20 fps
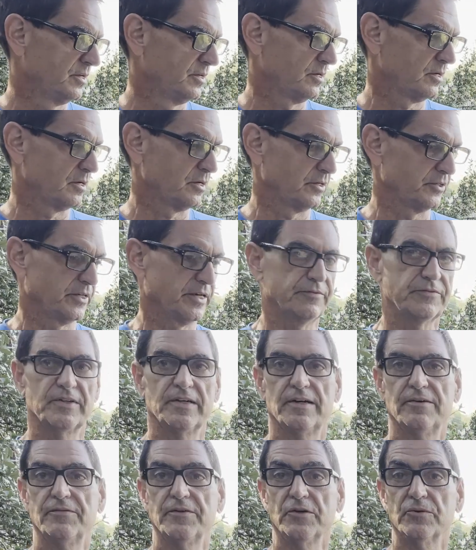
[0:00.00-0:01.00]
You have to
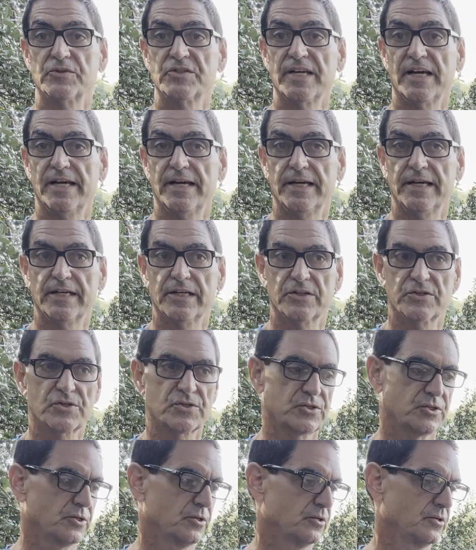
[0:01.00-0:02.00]
have
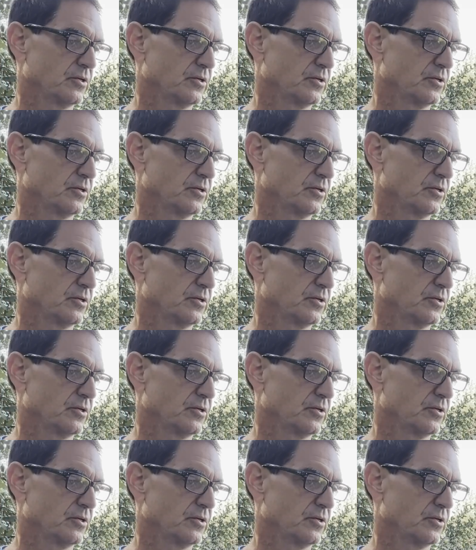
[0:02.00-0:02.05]
tanks.